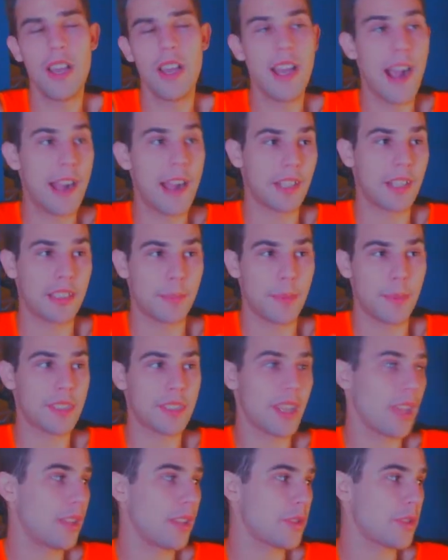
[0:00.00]
I talked about the
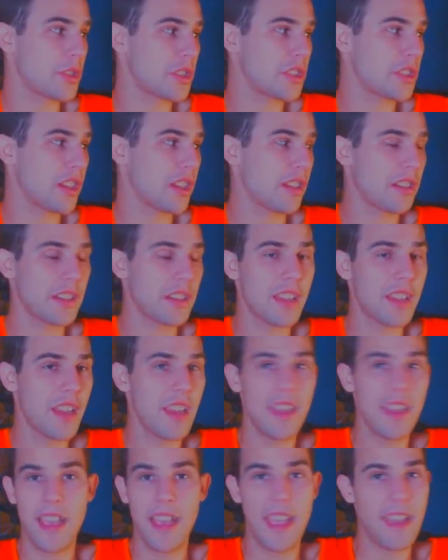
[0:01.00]
television series,
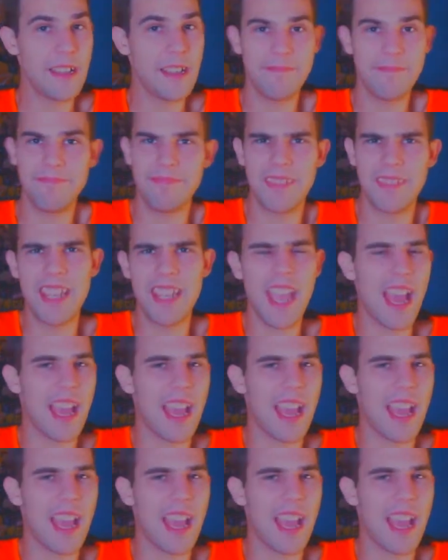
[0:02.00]
and yeah,